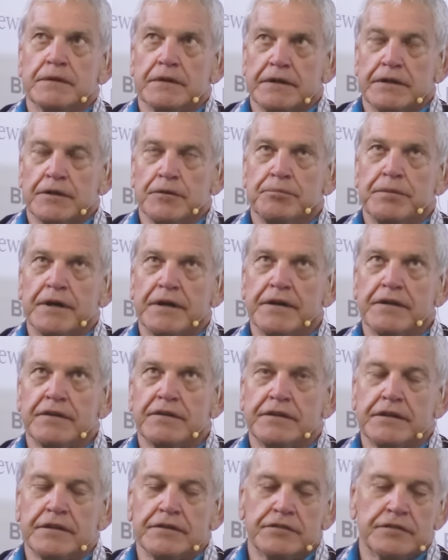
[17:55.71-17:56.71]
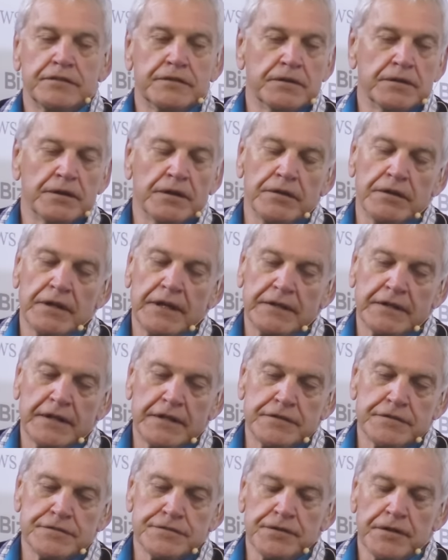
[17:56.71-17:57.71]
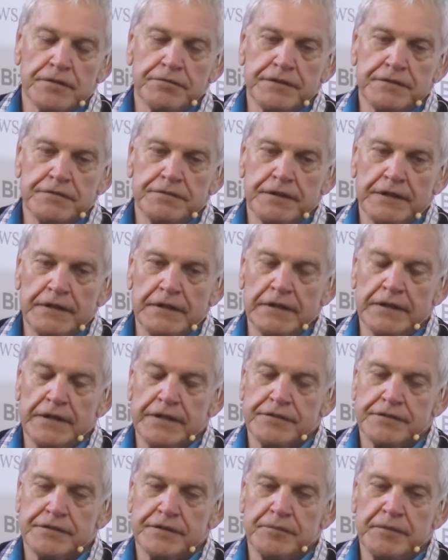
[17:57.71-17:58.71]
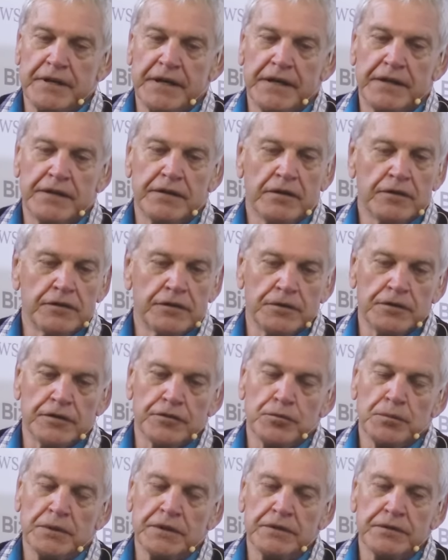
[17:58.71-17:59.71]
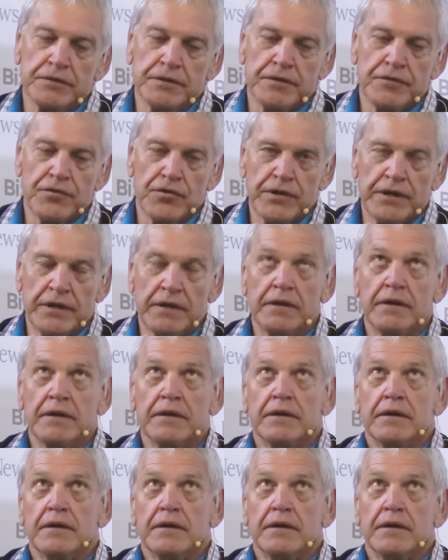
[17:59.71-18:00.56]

the new power station, you know, that catastrophic failure Eskom had on units 1, 2, and 3,